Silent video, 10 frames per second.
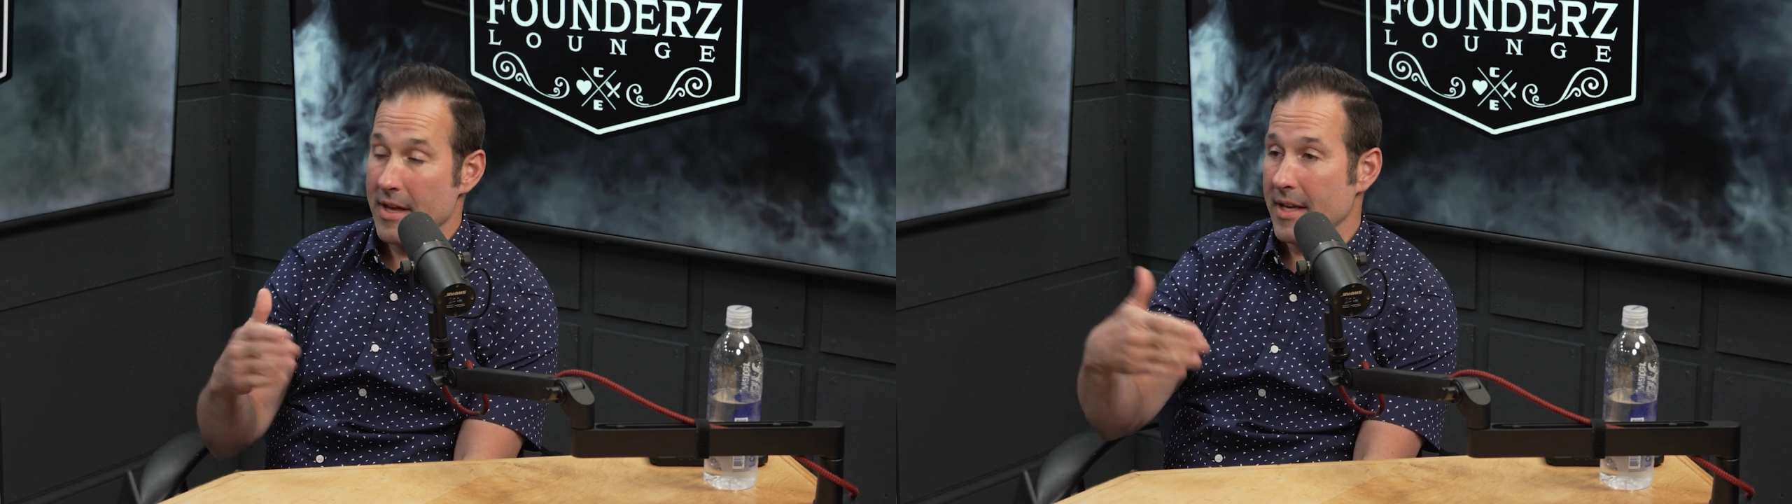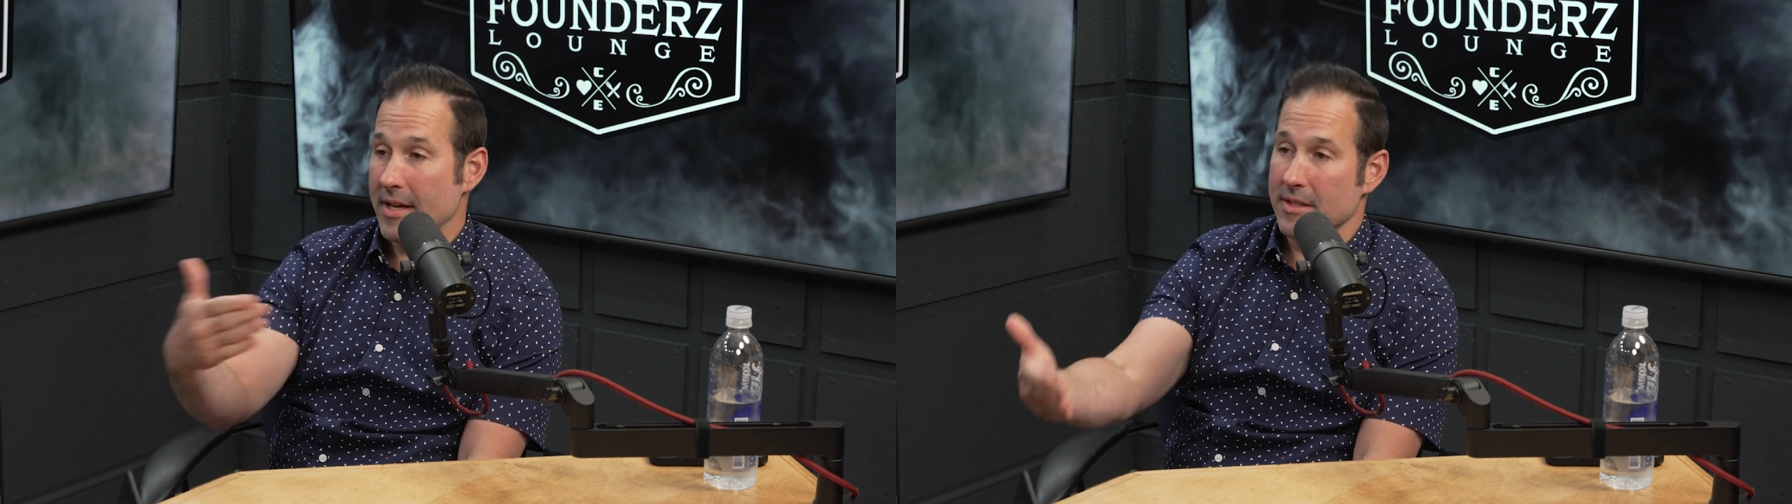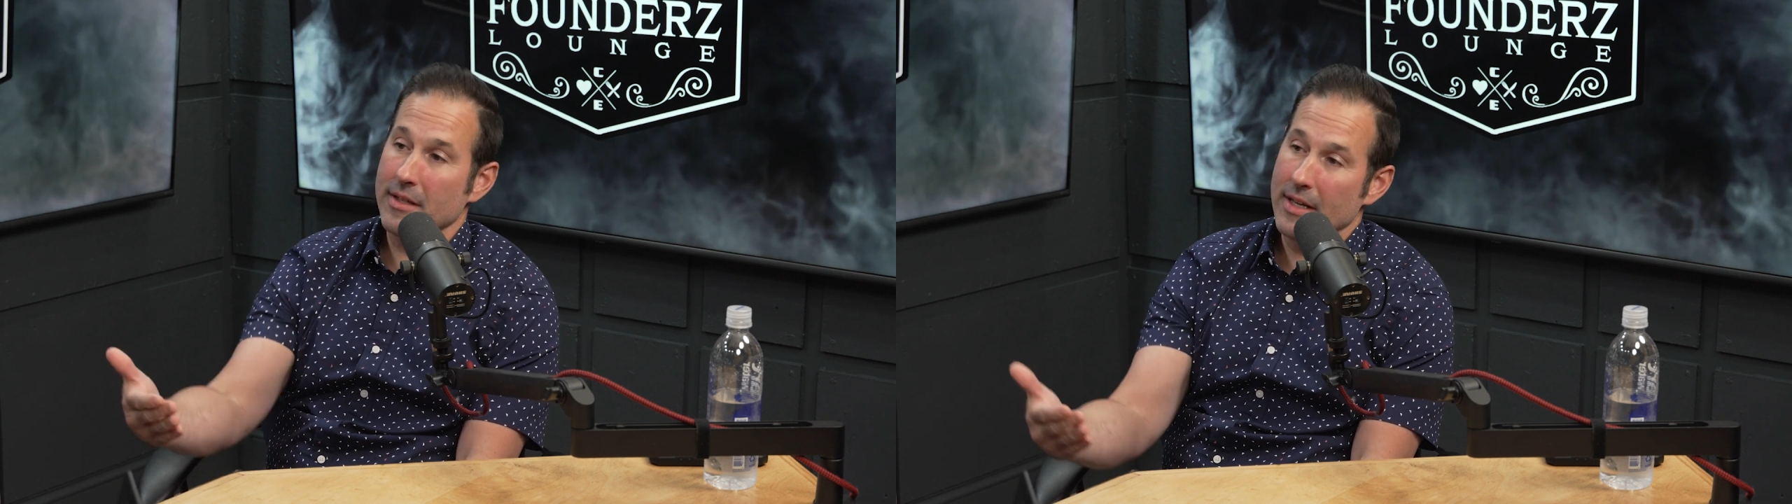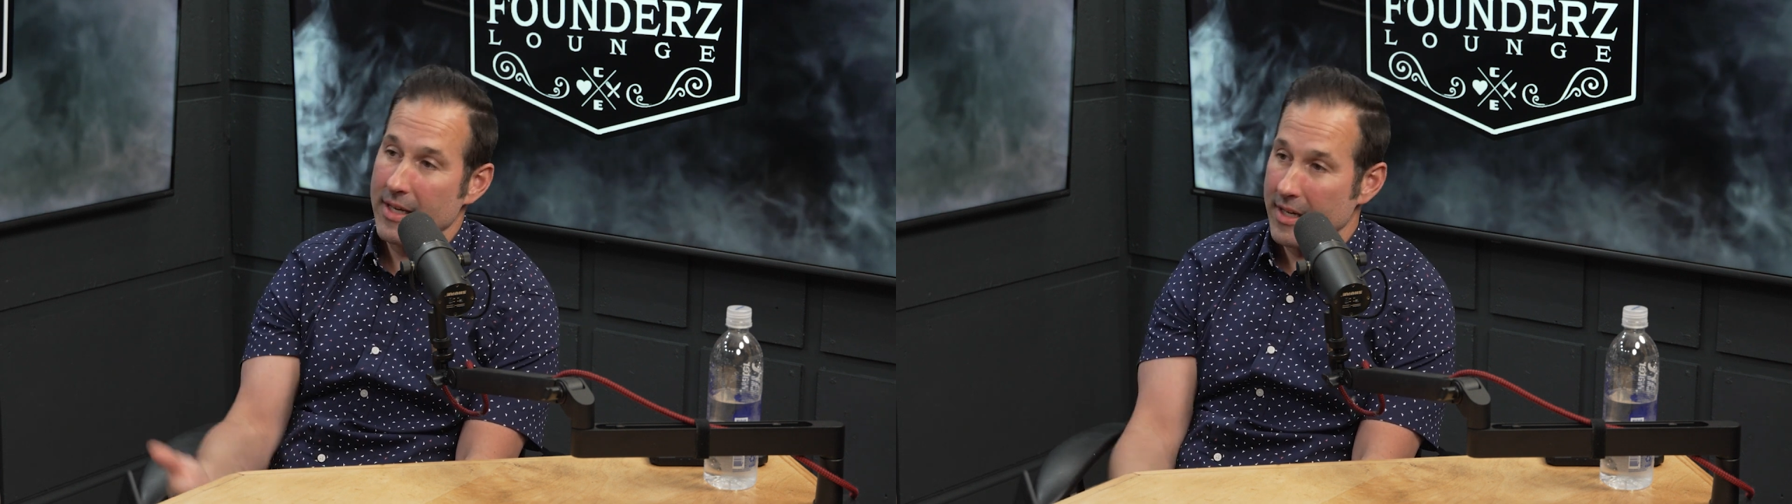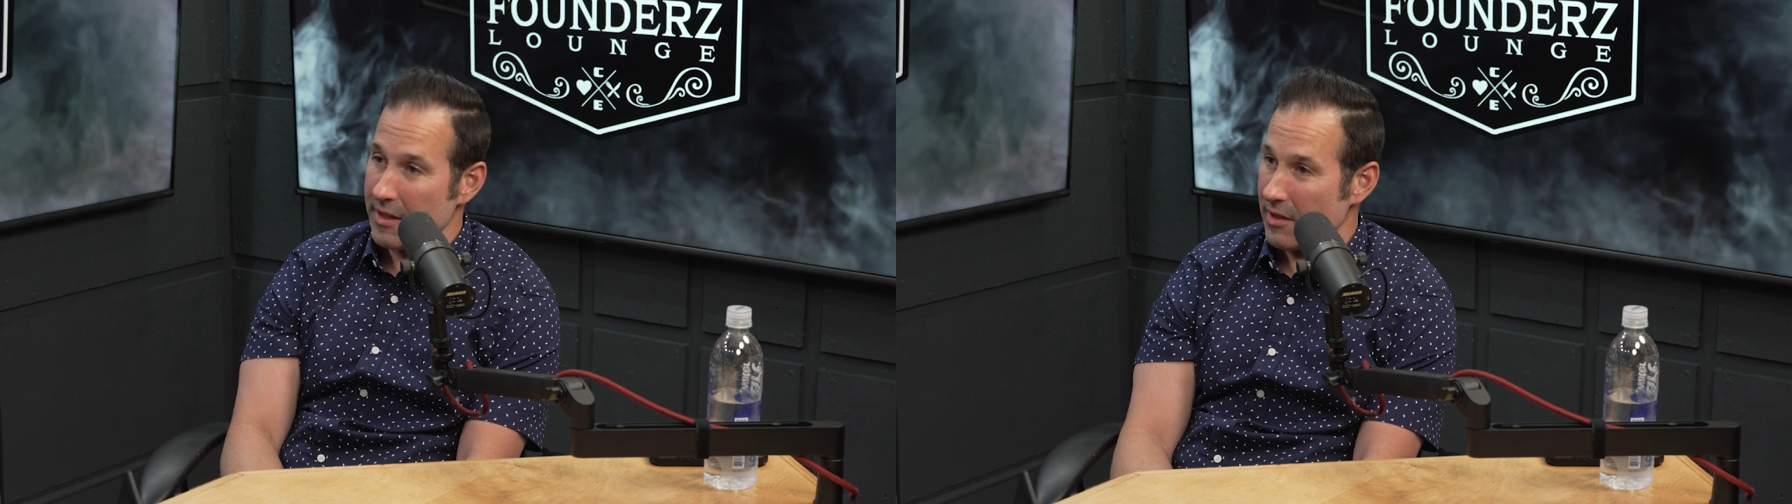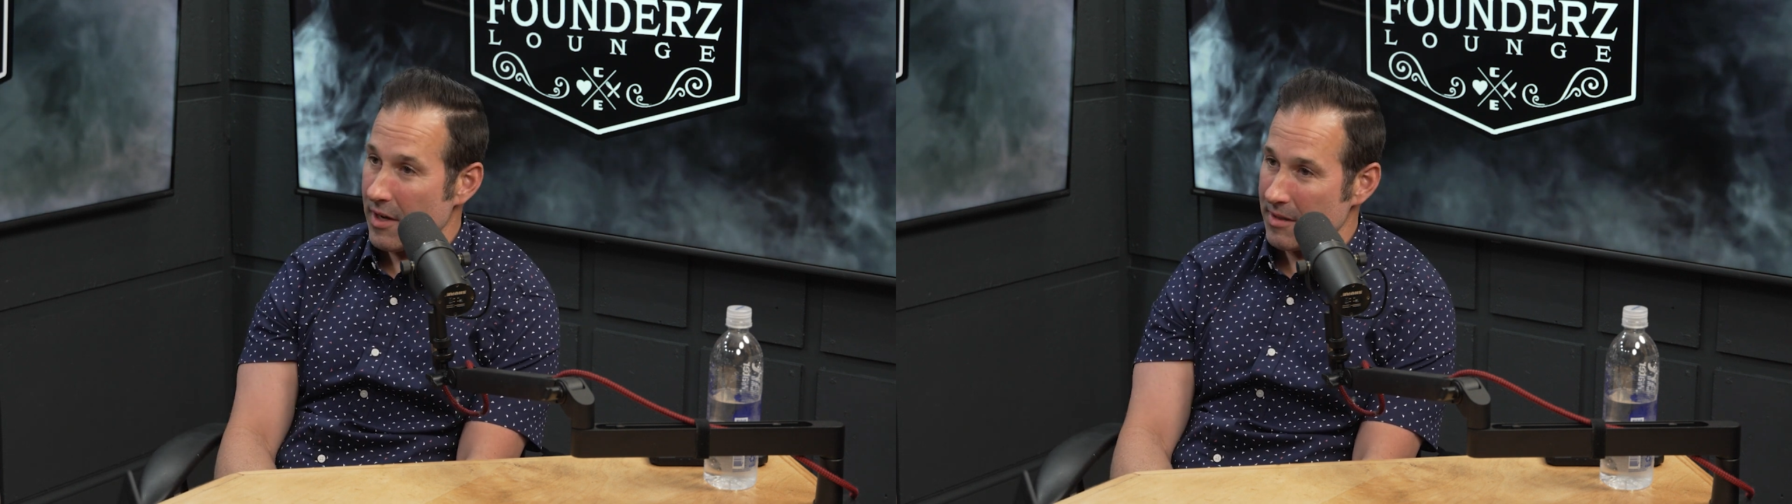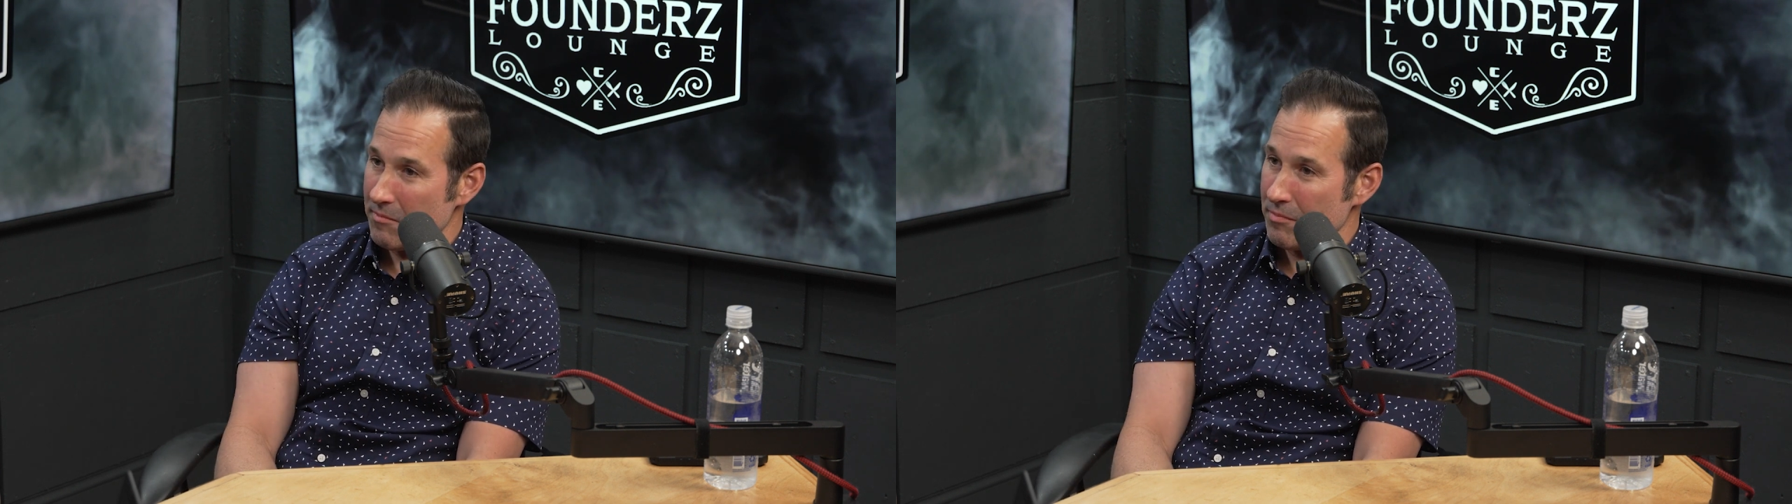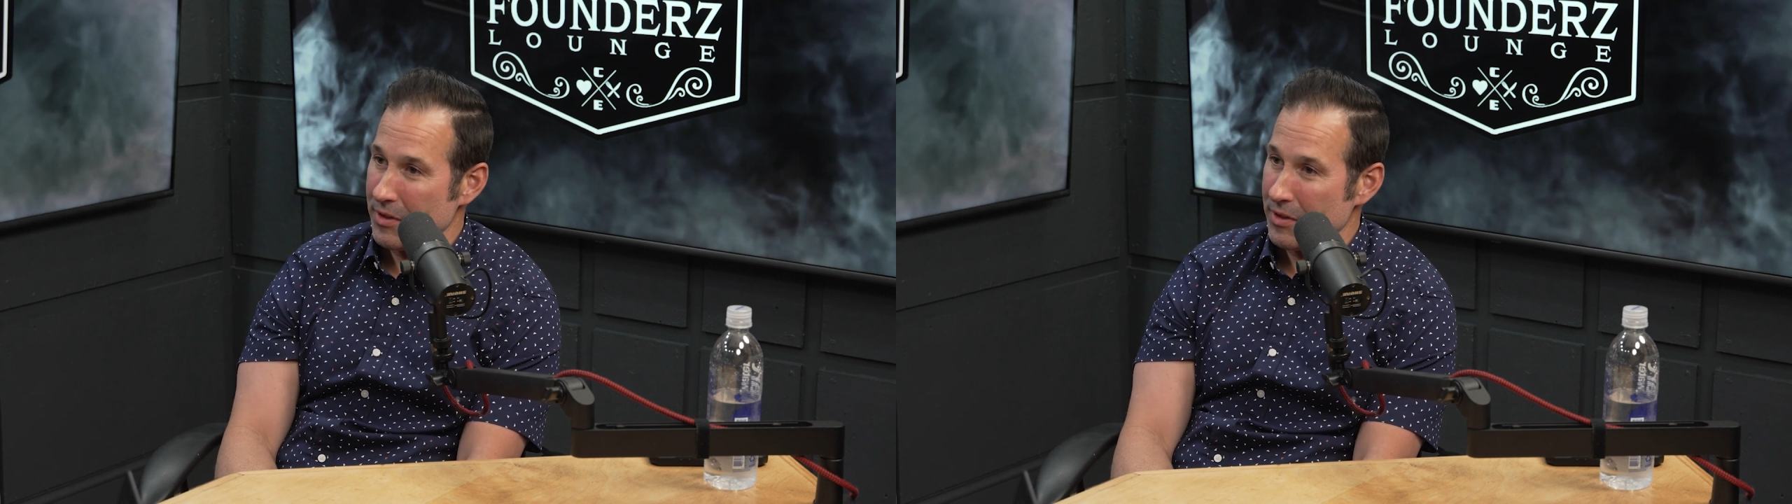think it's a good idea or not to